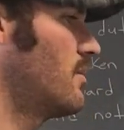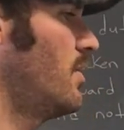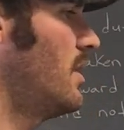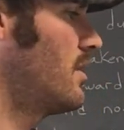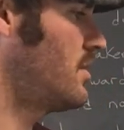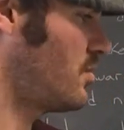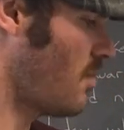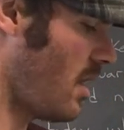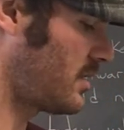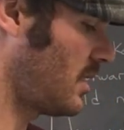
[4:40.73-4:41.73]
We are
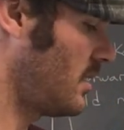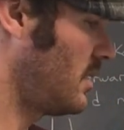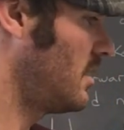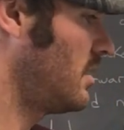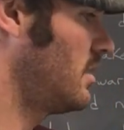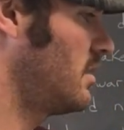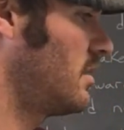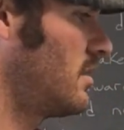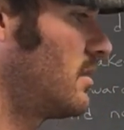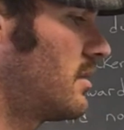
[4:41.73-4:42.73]
smart.
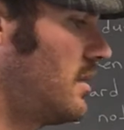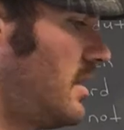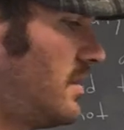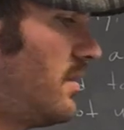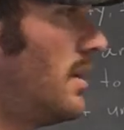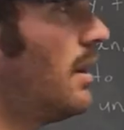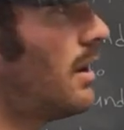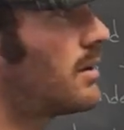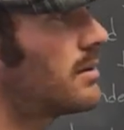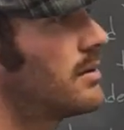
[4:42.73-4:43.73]
Yes, we
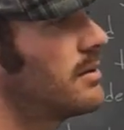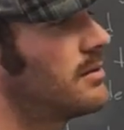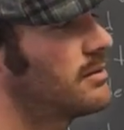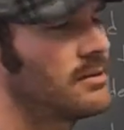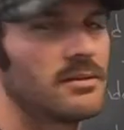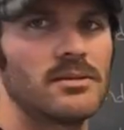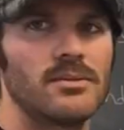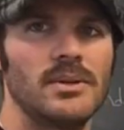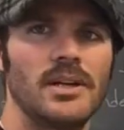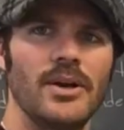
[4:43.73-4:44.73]
are. There
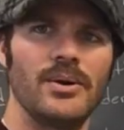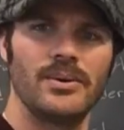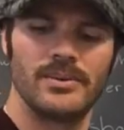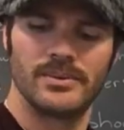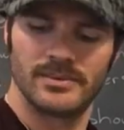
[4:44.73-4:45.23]
we go.